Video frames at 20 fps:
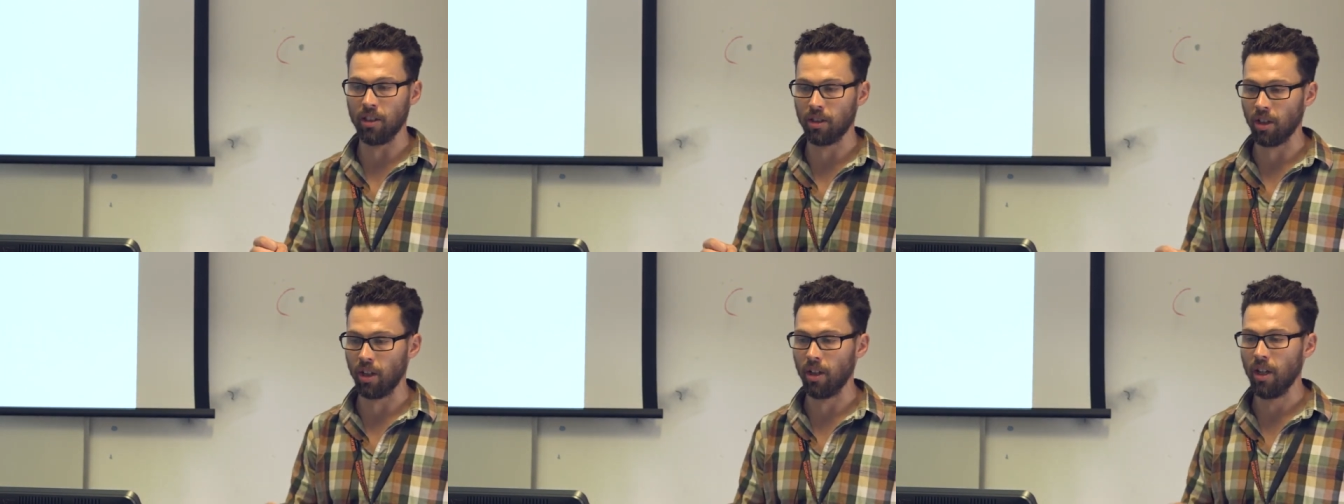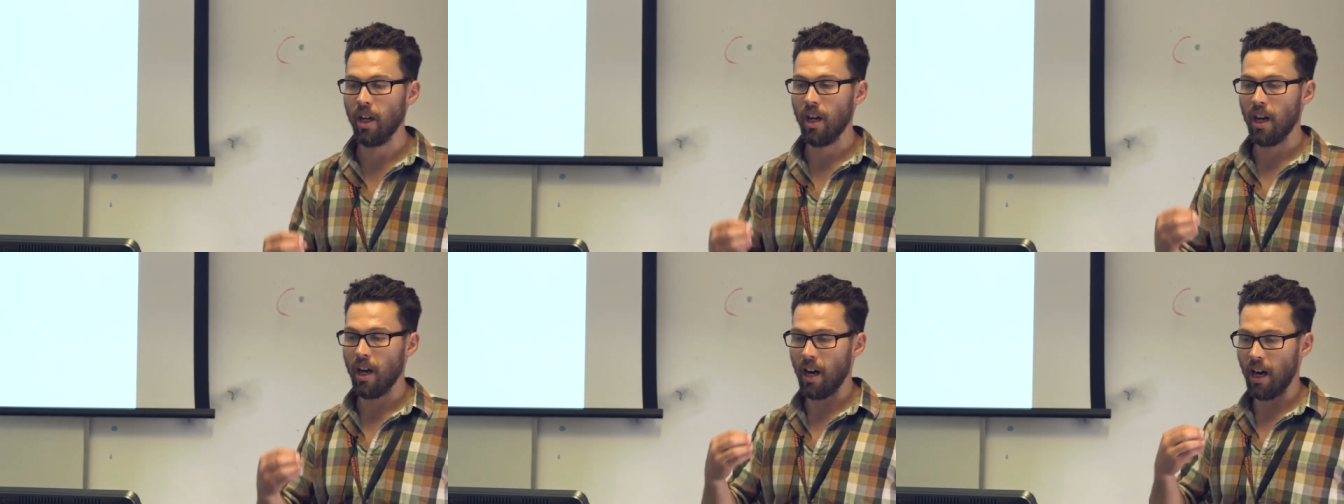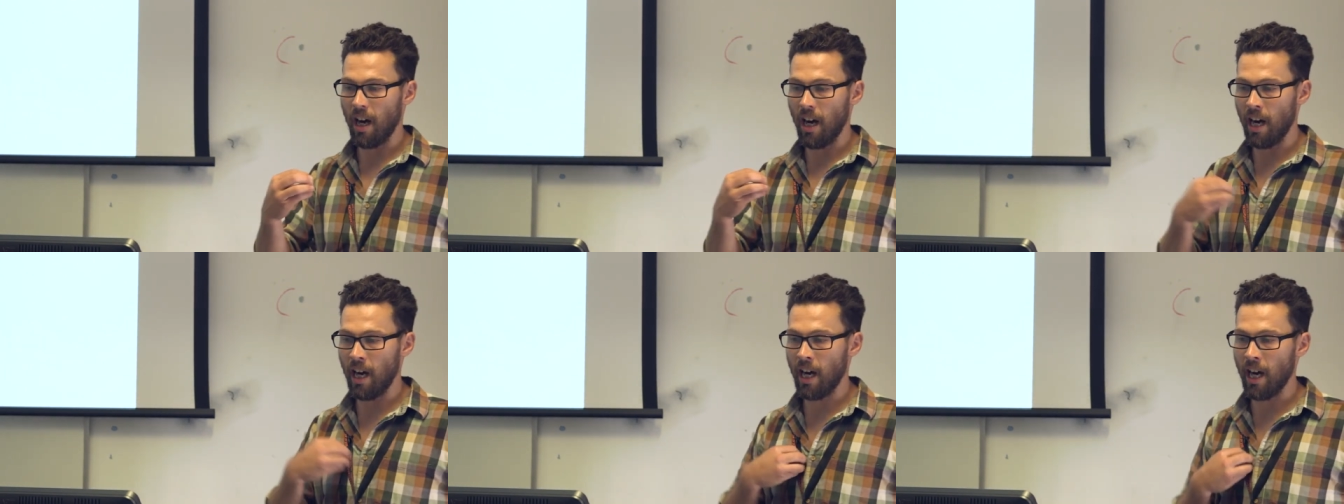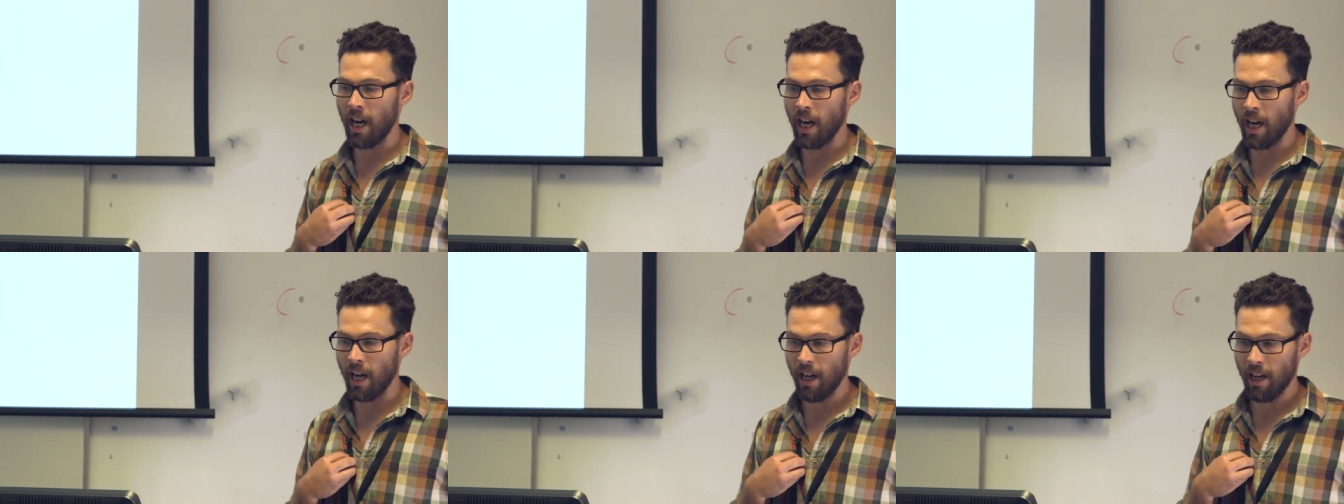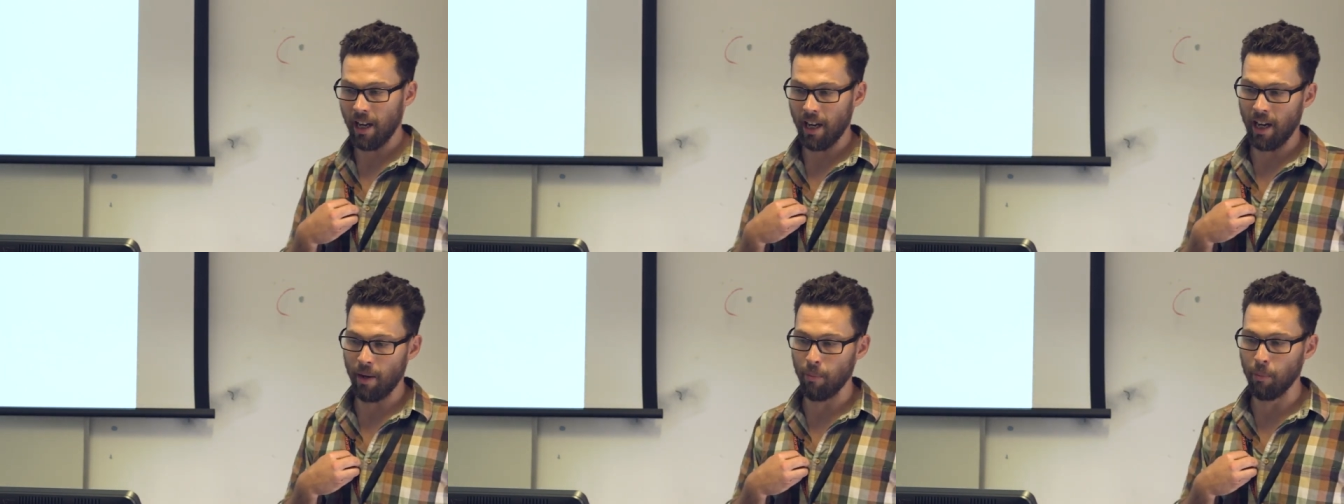So I
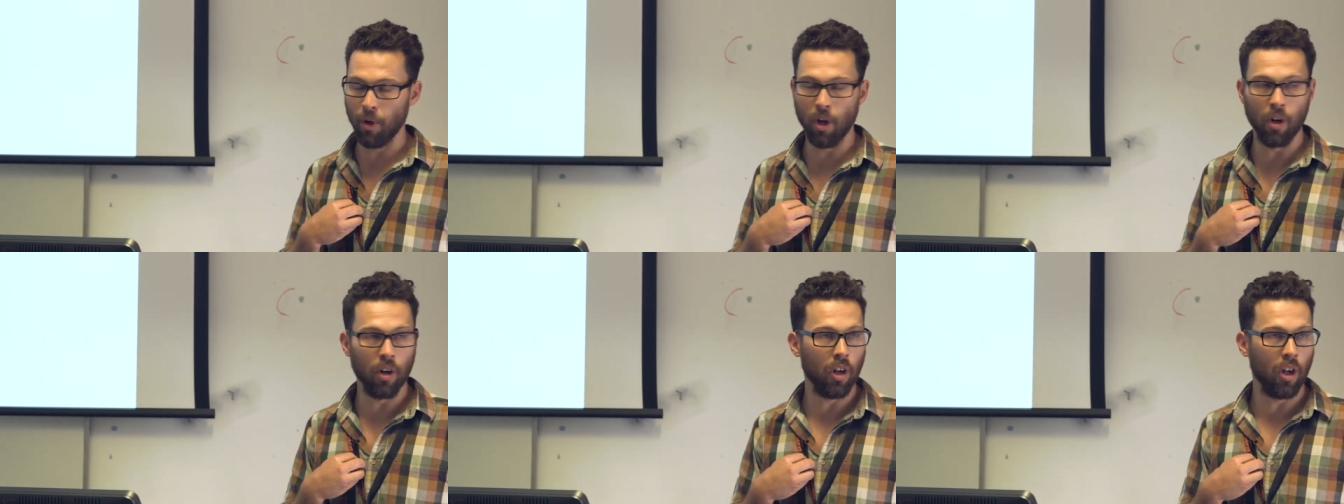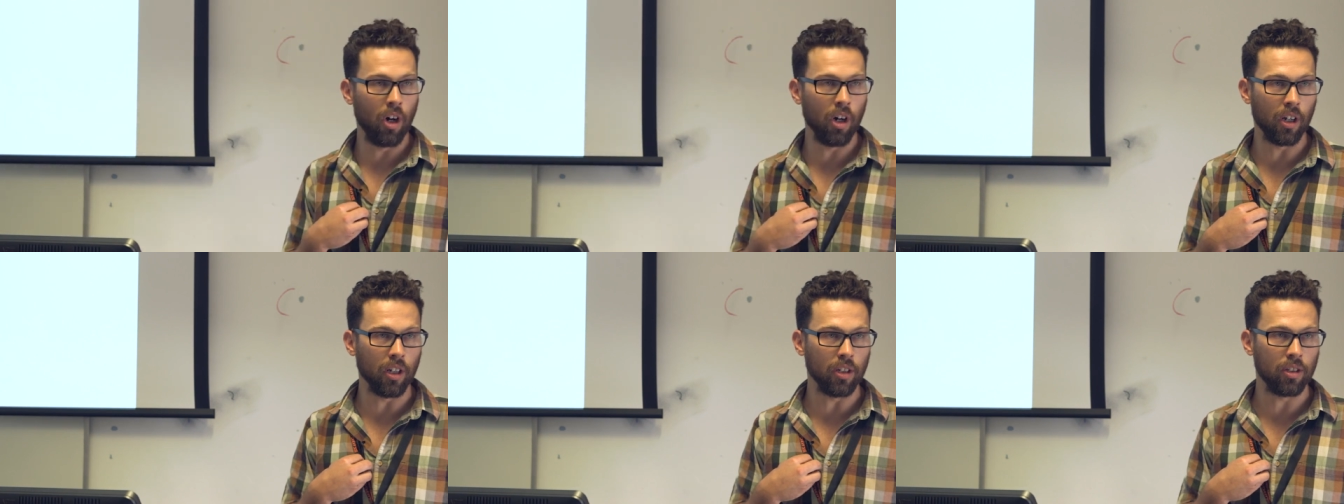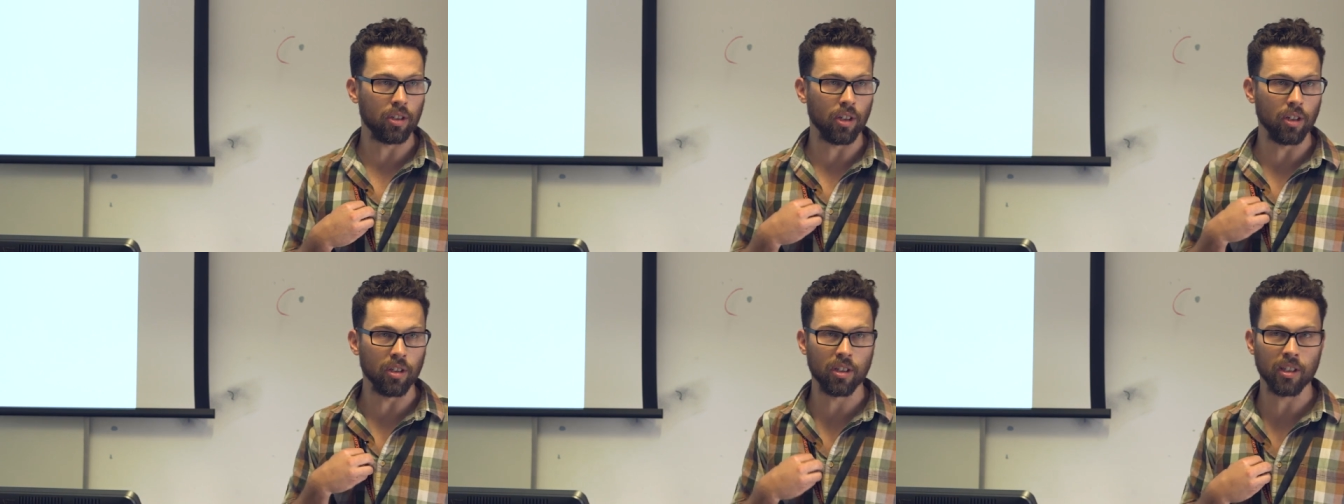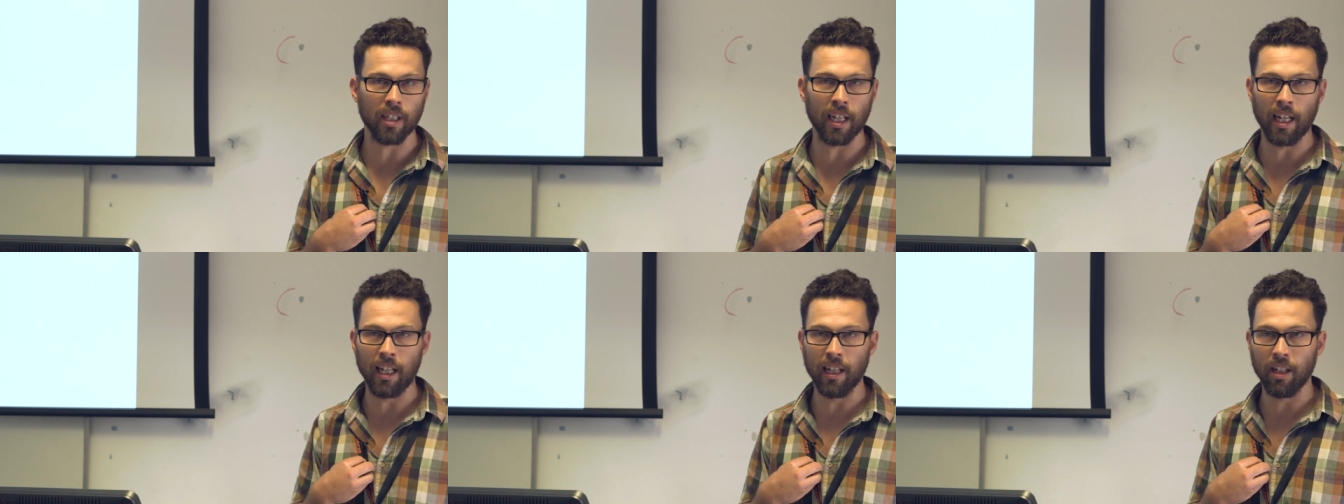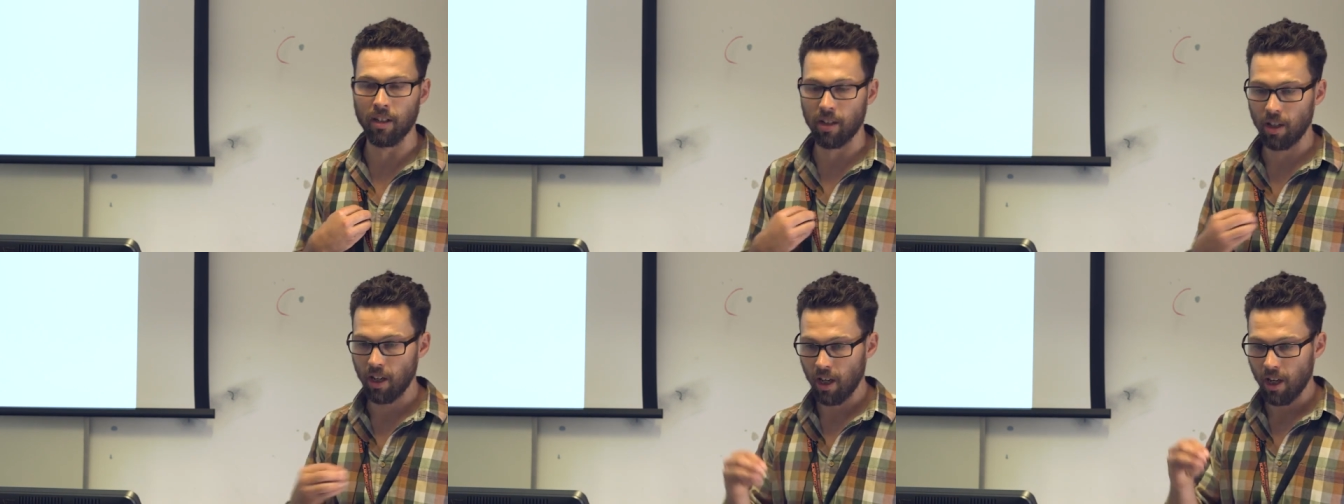am no longer so
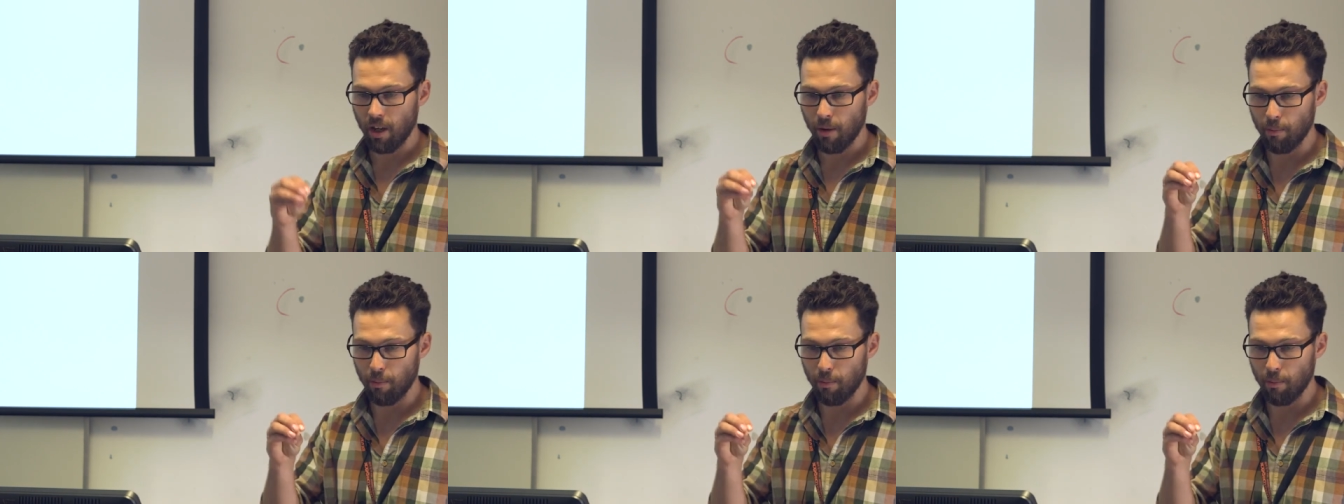salient,